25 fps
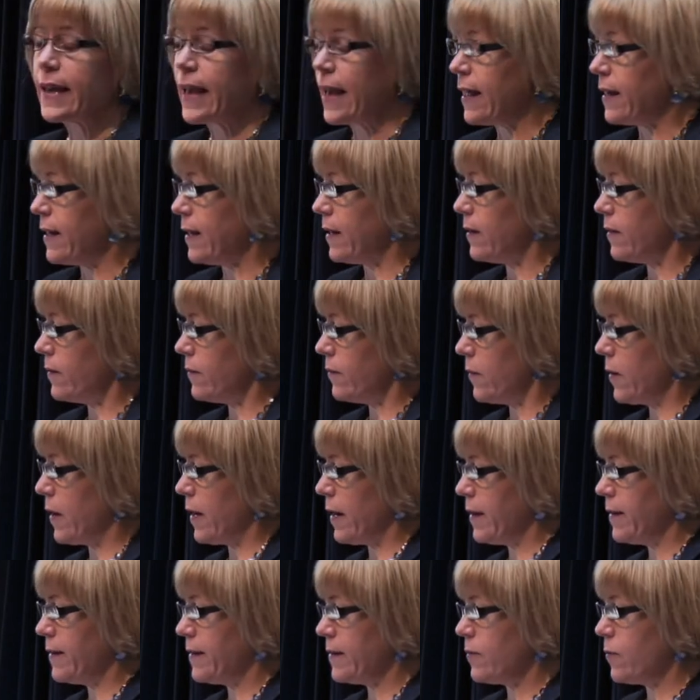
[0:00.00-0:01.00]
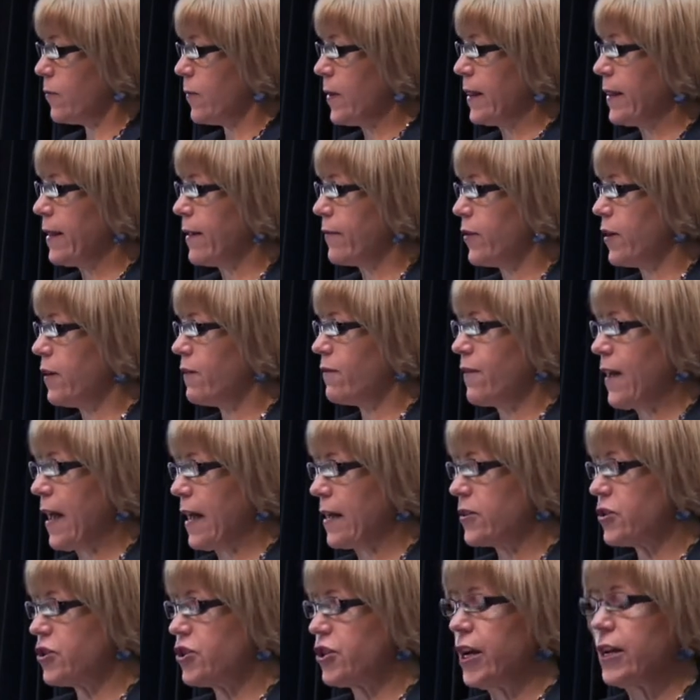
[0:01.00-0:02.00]
I get it, right? We live in a
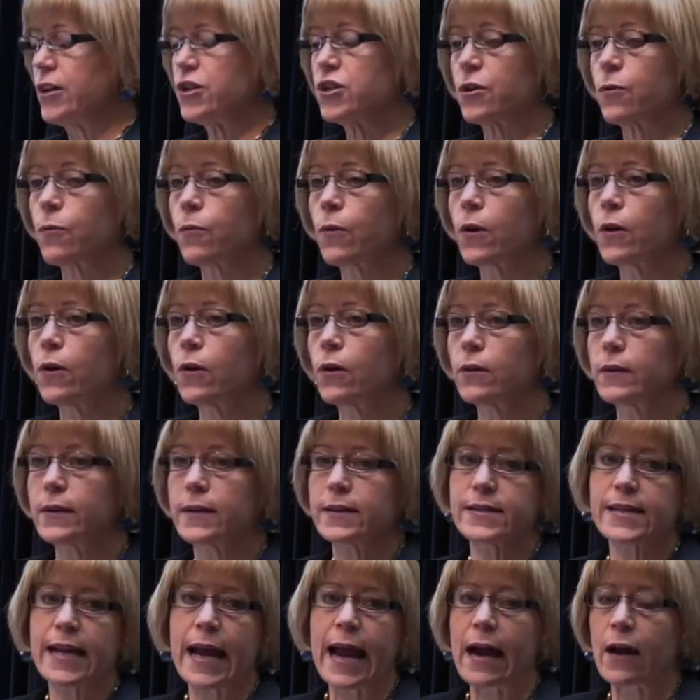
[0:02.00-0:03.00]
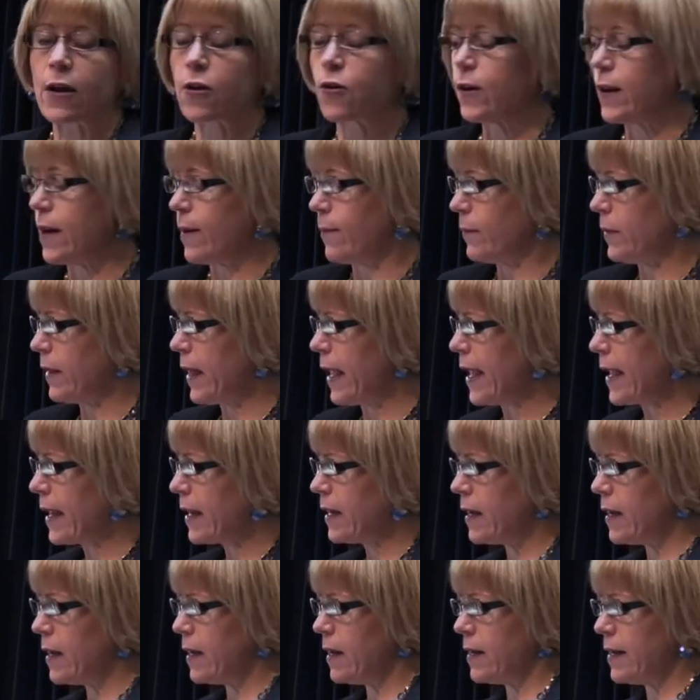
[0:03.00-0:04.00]
fast changing world, it's acronym
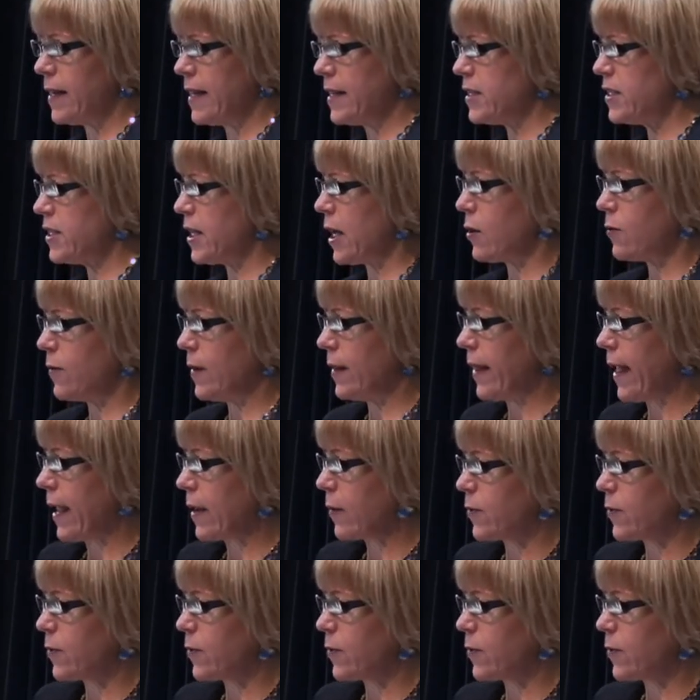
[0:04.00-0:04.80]
laden, insidery